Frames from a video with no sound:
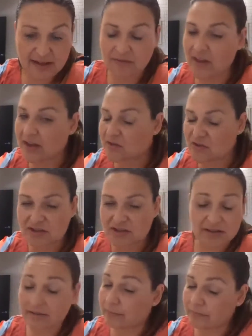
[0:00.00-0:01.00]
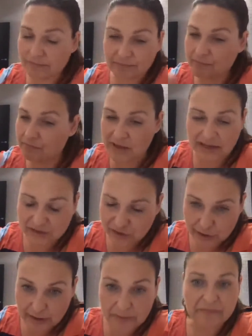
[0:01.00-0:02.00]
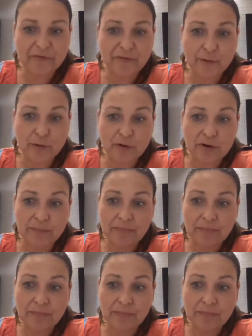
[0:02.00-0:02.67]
and that's just a big term for